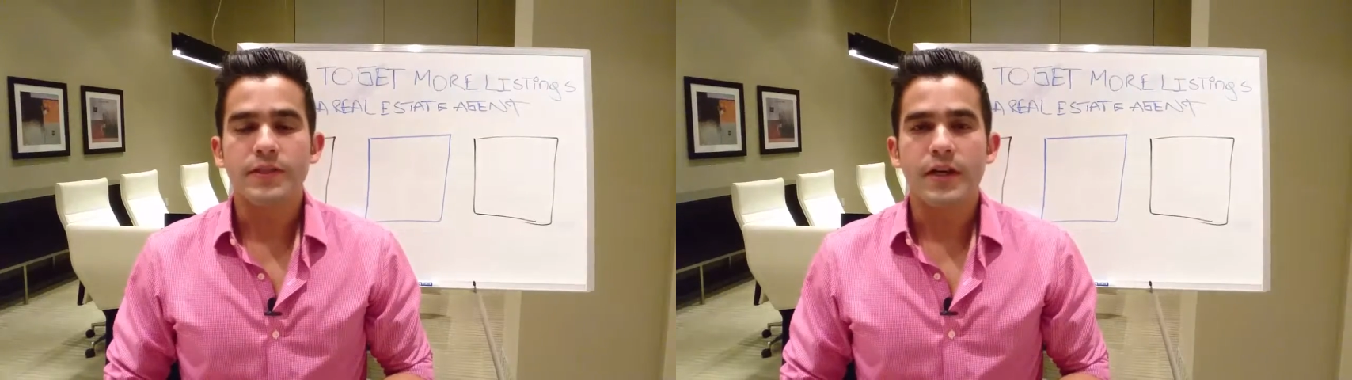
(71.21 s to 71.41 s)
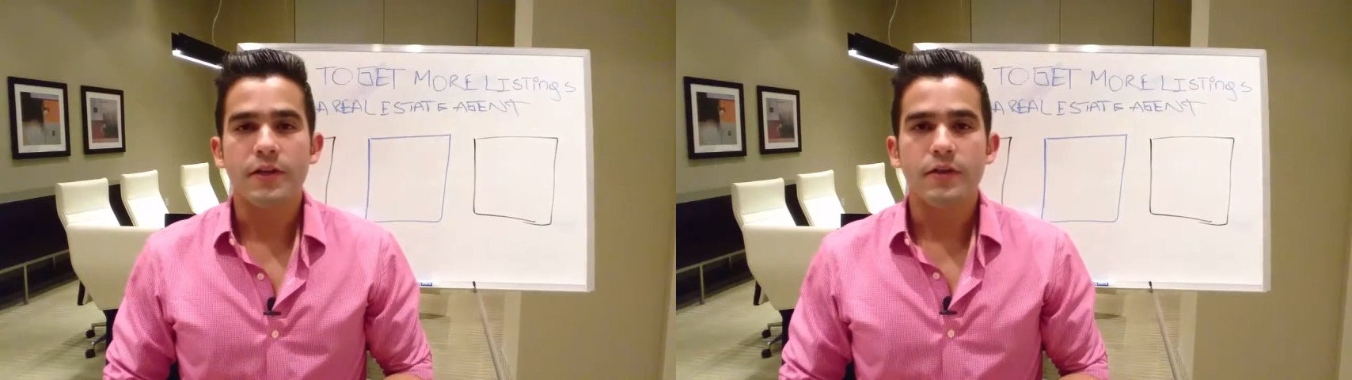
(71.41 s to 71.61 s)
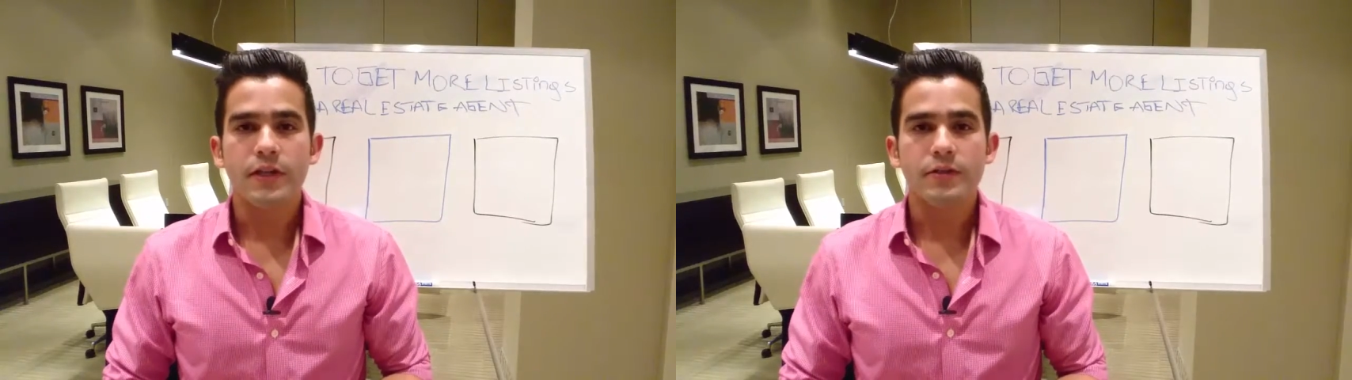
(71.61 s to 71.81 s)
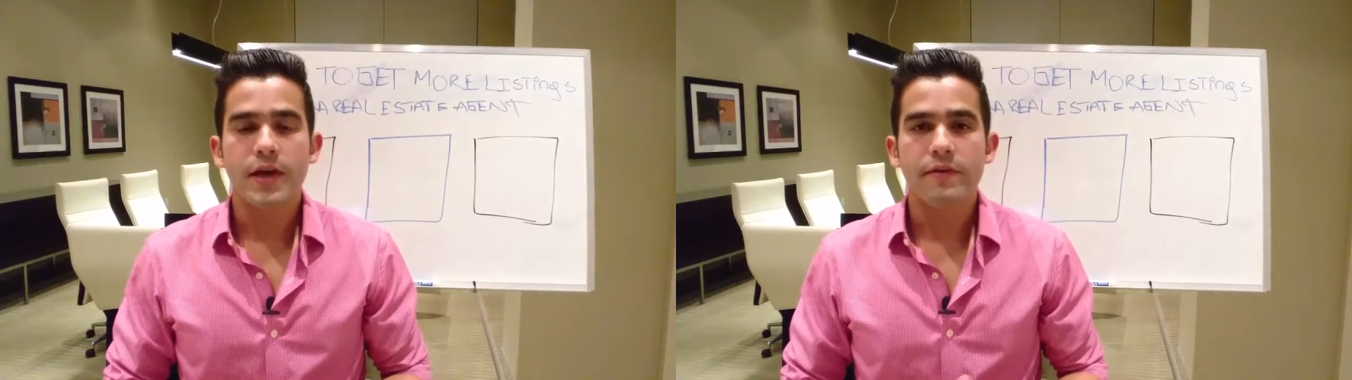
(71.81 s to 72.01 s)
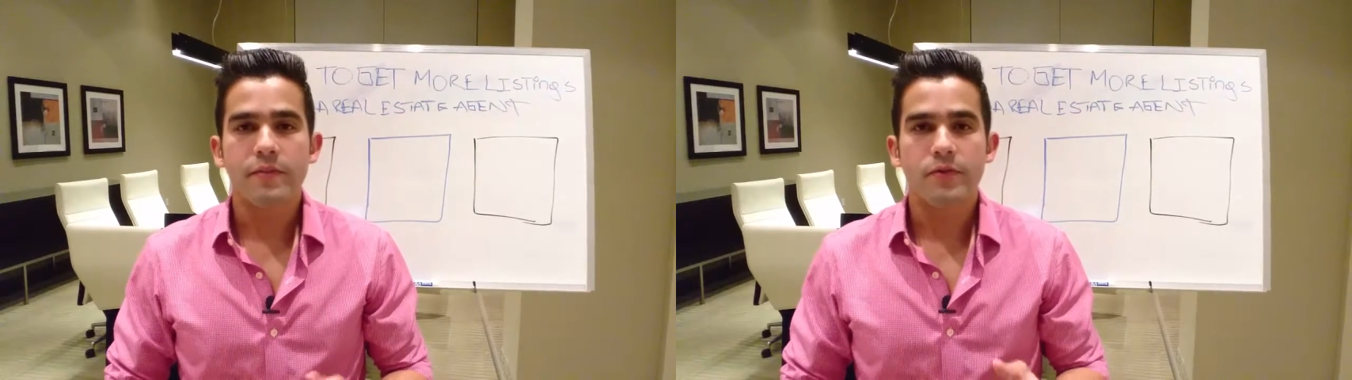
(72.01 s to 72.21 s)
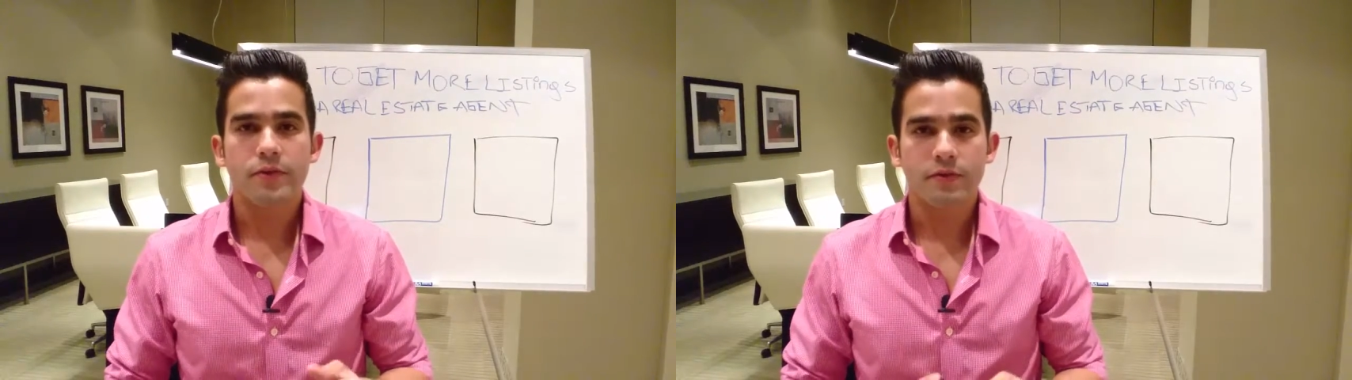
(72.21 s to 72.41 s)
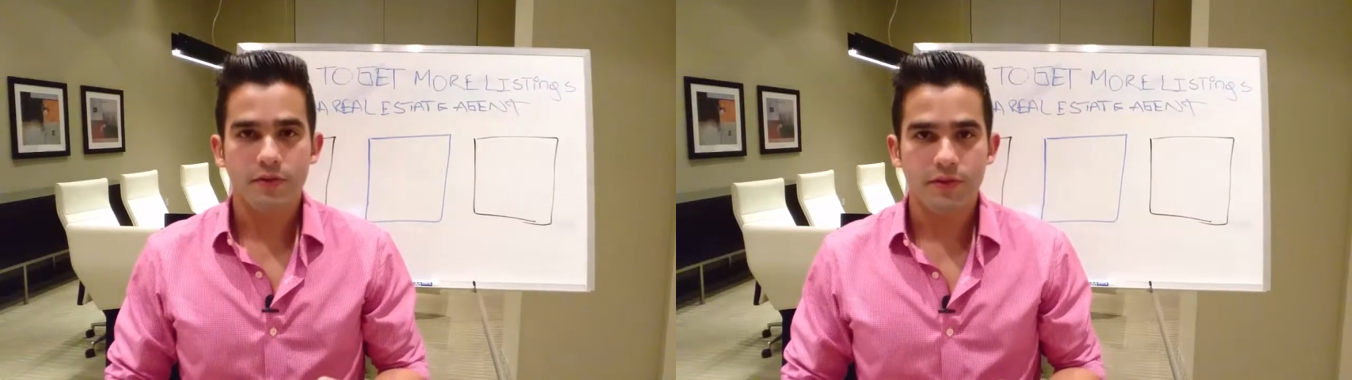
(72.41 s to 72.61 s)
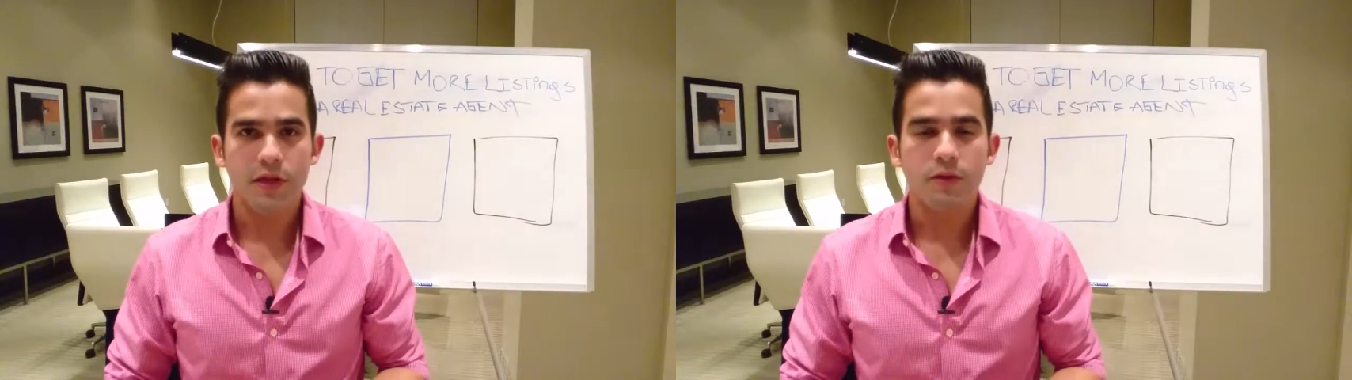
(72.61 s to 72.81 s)
is that you need to have a
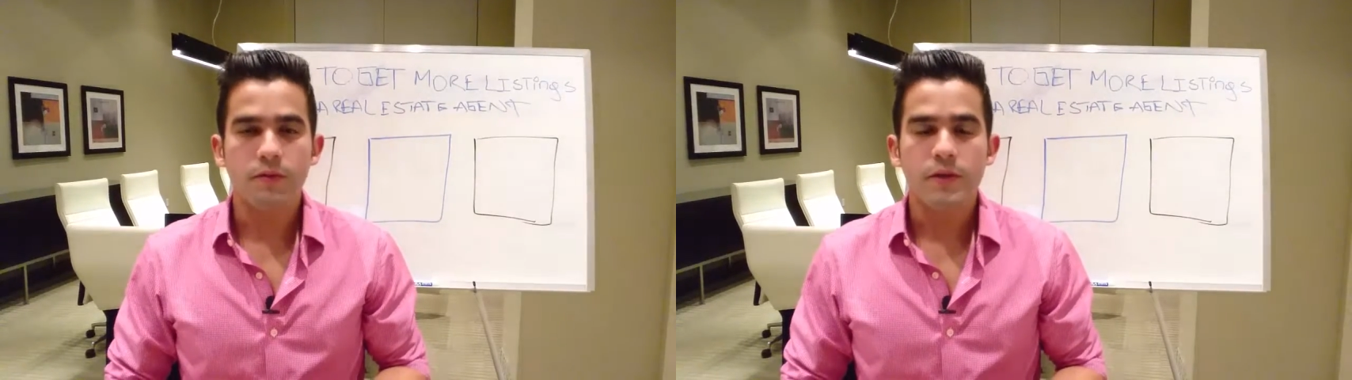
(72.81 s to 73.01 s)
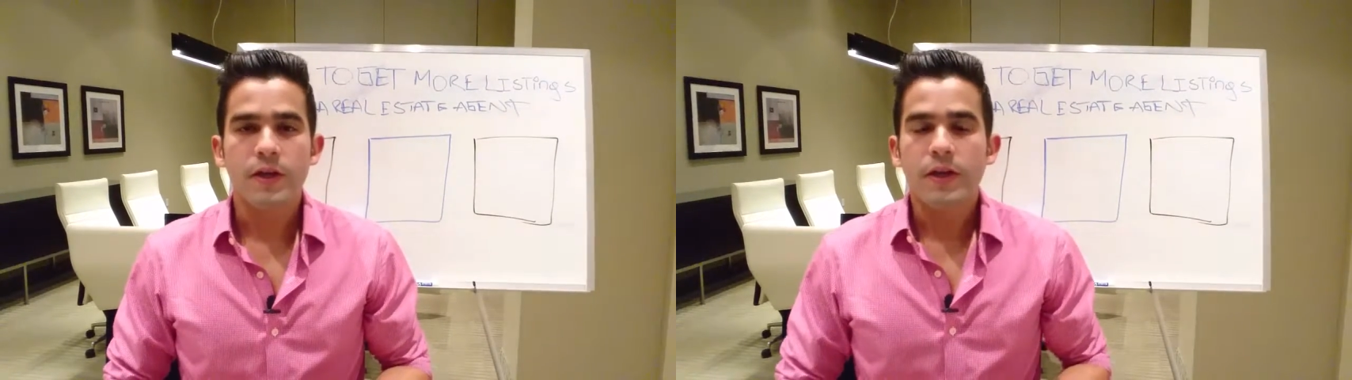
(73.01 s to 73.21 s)
product to sell.